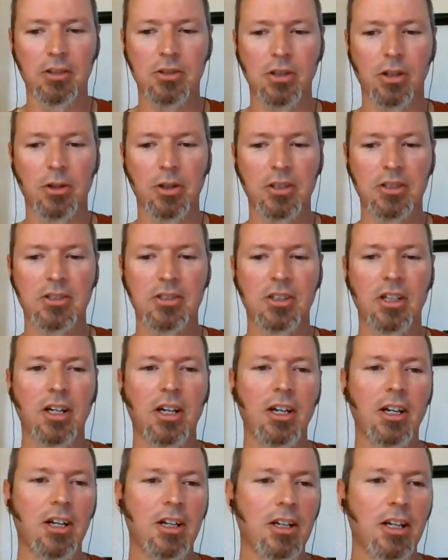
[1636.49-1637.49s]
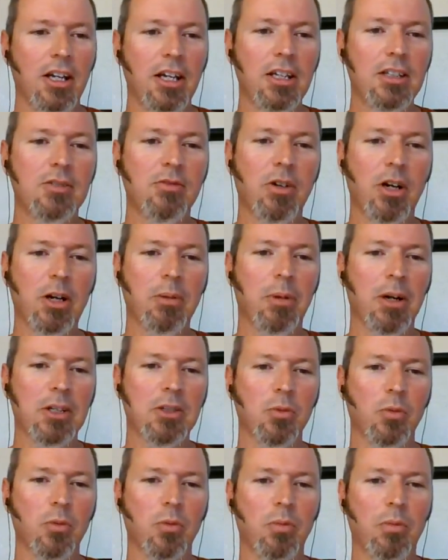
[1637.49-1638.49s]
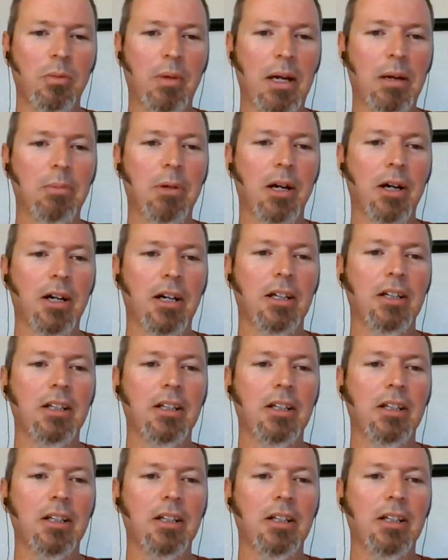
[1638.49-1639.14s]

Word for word: So it's it's very much Mayberry,